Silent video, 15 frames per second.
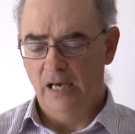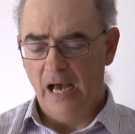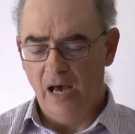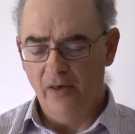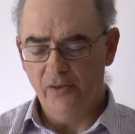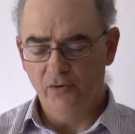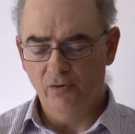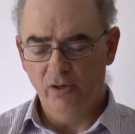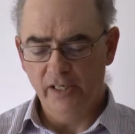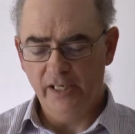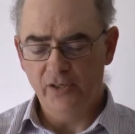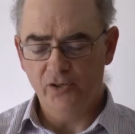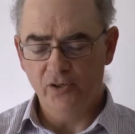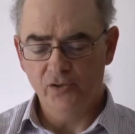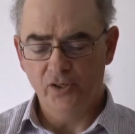Other
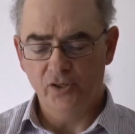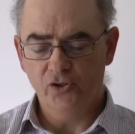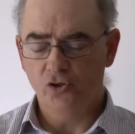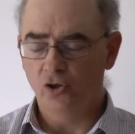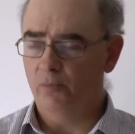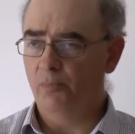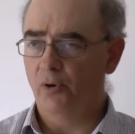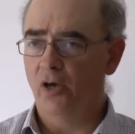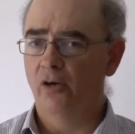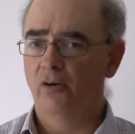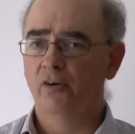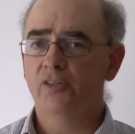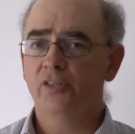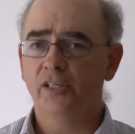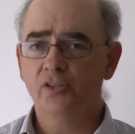allegiances took
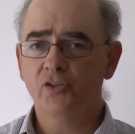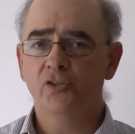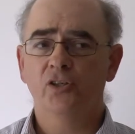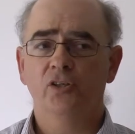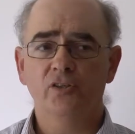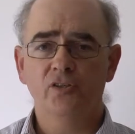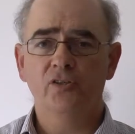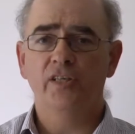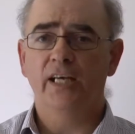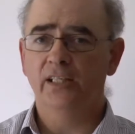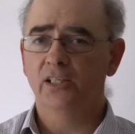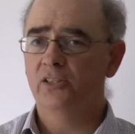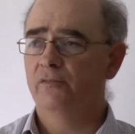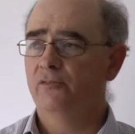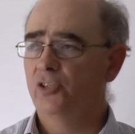priority in certain
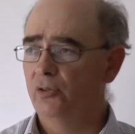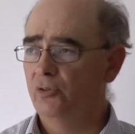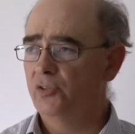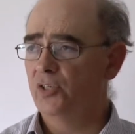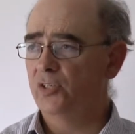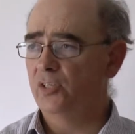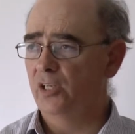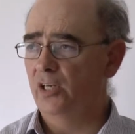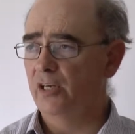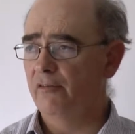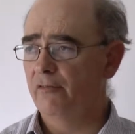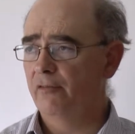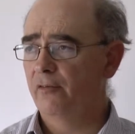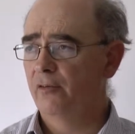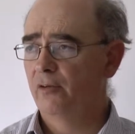sectors of Judas's
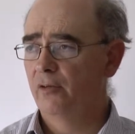life.